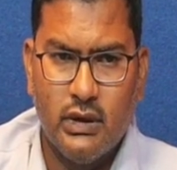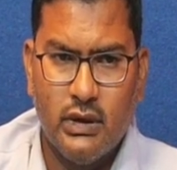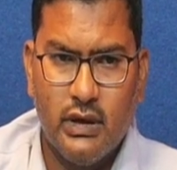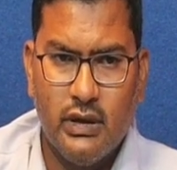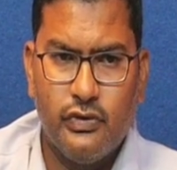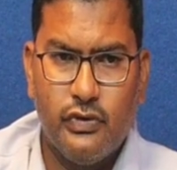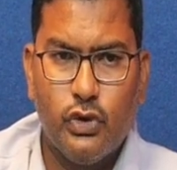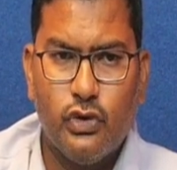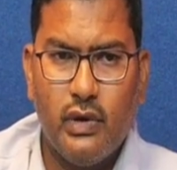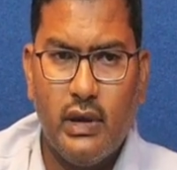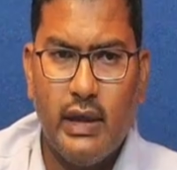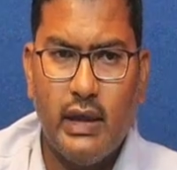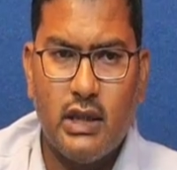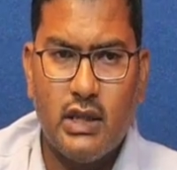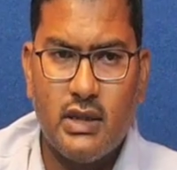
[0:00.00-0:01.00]
is
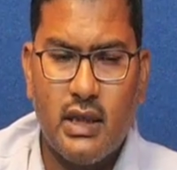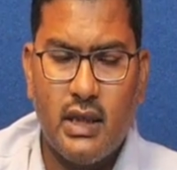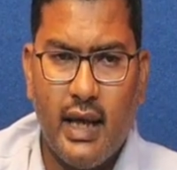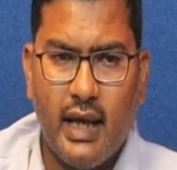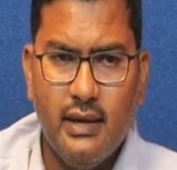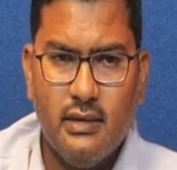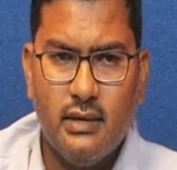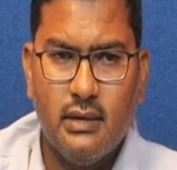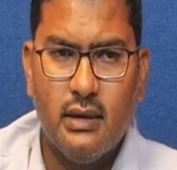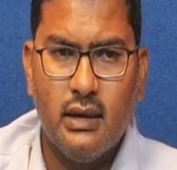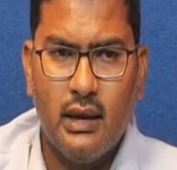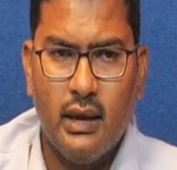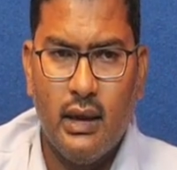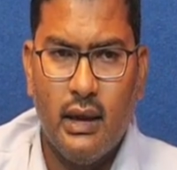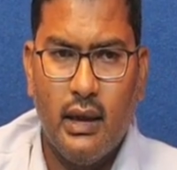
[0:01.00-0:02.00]
usually considered as
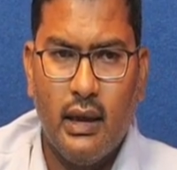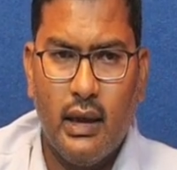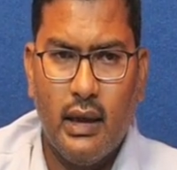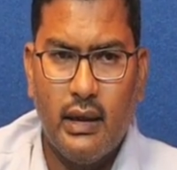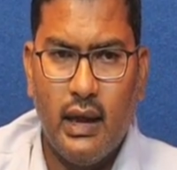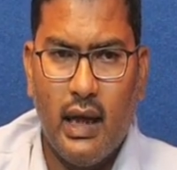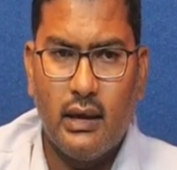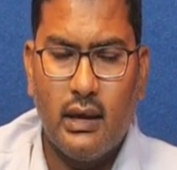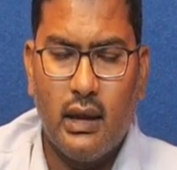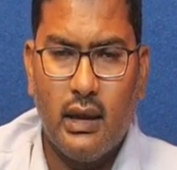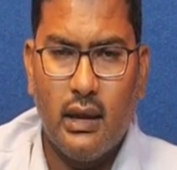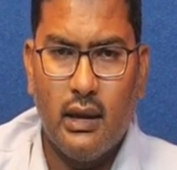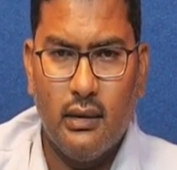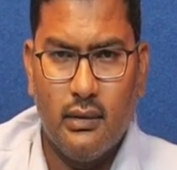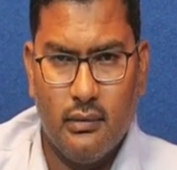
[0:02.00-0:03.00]

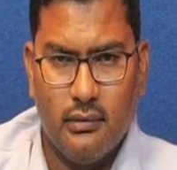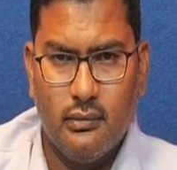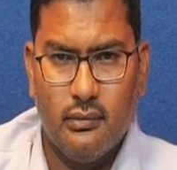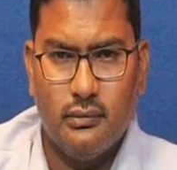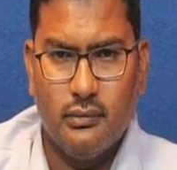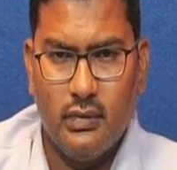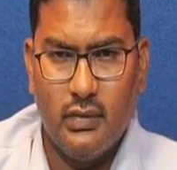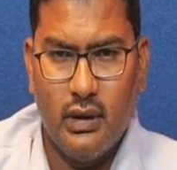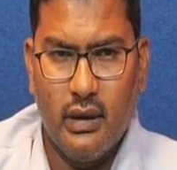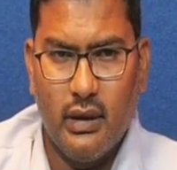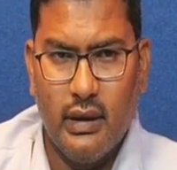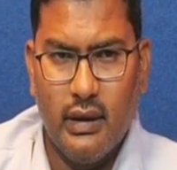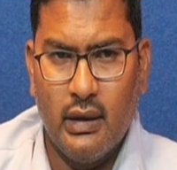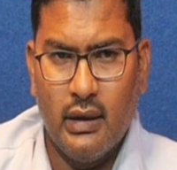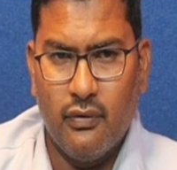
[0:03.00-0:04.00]
data
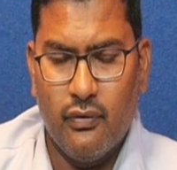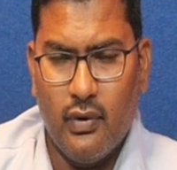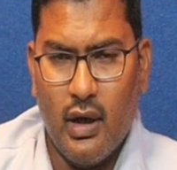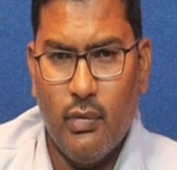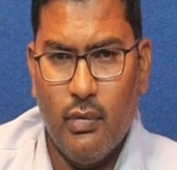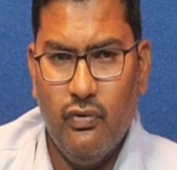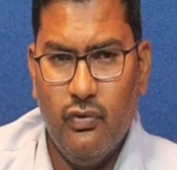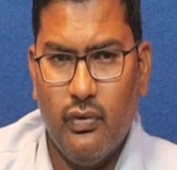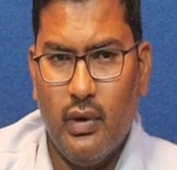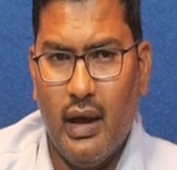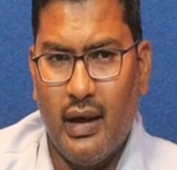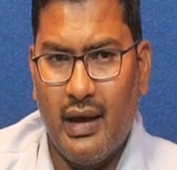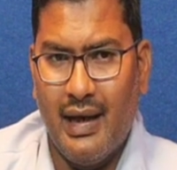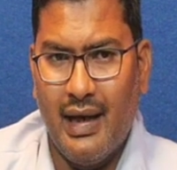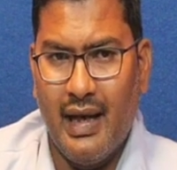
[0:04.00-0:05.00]
in the form of
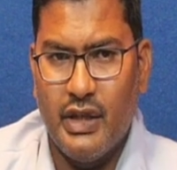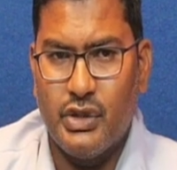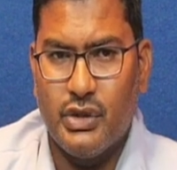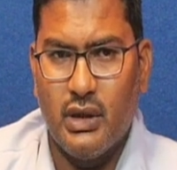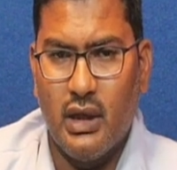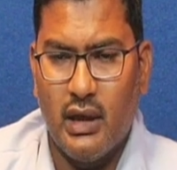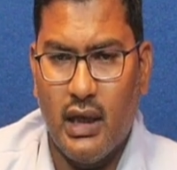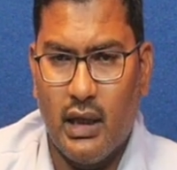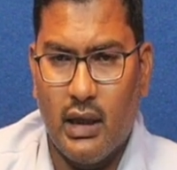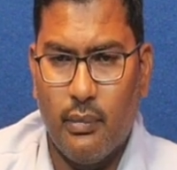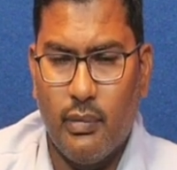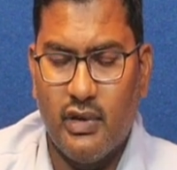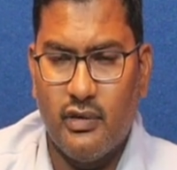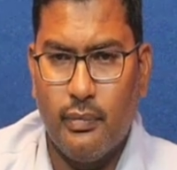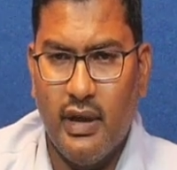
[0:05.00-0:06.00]
a relational
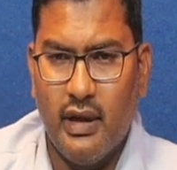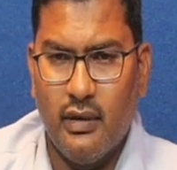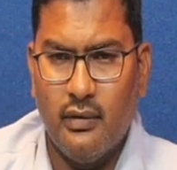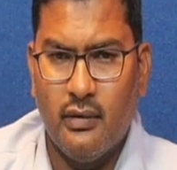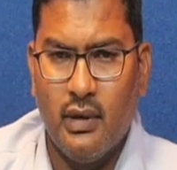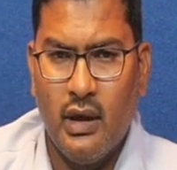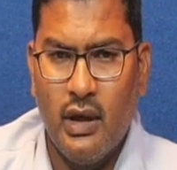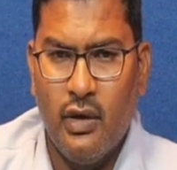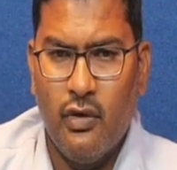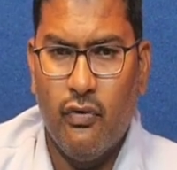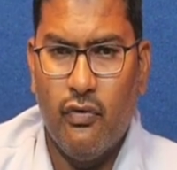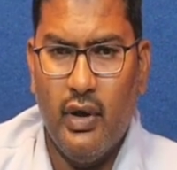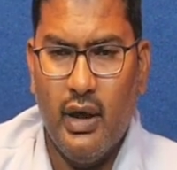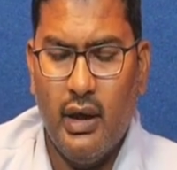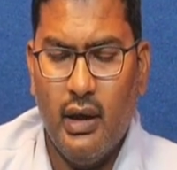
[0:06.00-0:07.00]
database base,
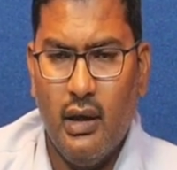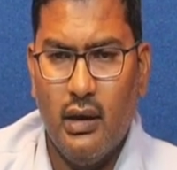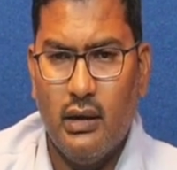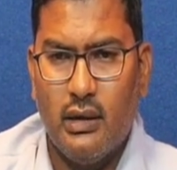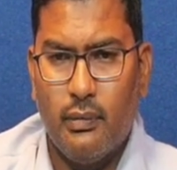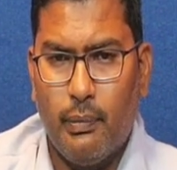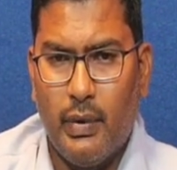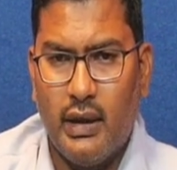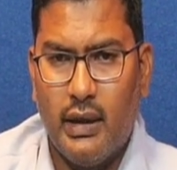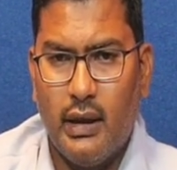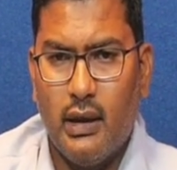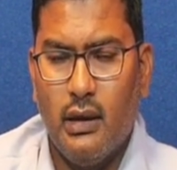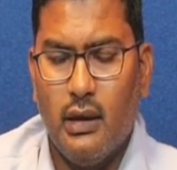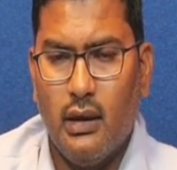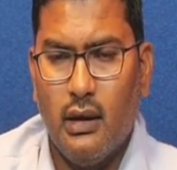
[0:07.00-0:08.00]
where the
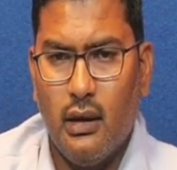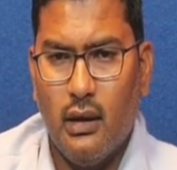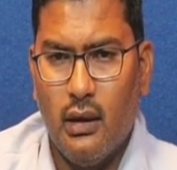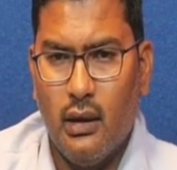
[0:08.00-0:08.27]
particular